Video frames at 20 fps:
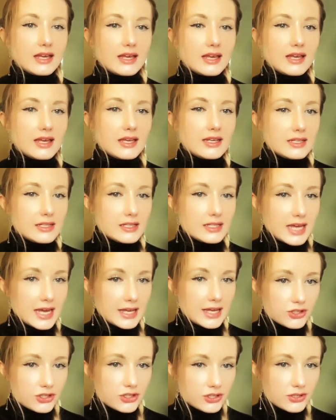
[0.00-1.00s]

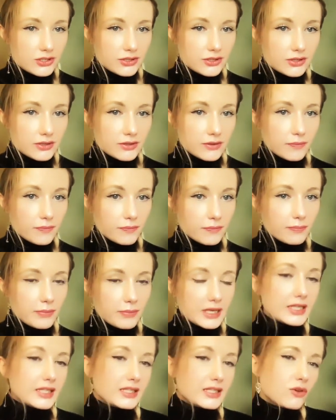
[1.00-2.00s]
unintentional,
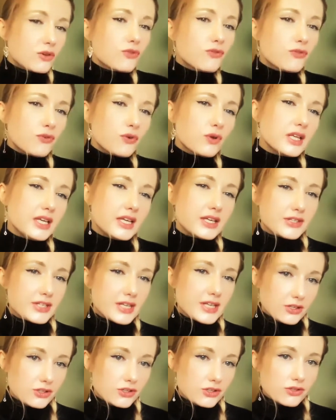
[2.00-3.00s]
but not fully
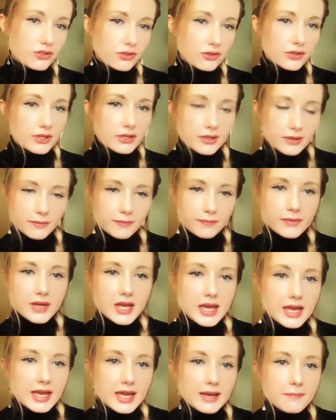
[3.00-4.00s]
intentional.
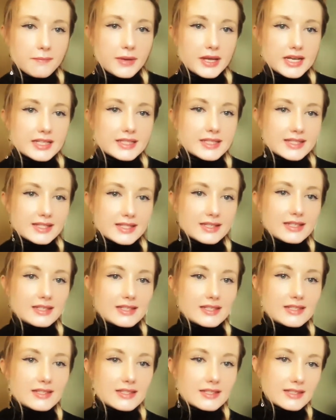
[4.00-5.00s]
But
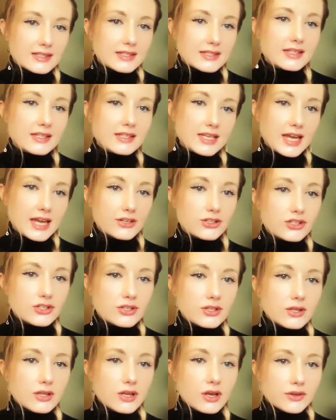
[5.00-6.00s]
it's
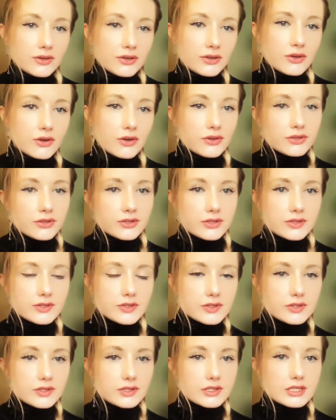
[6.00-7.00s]
intentional on
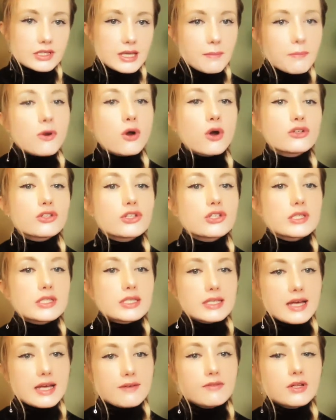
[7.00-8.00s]
a subconscious
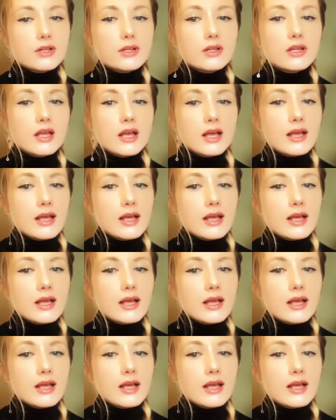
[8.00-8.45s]
level.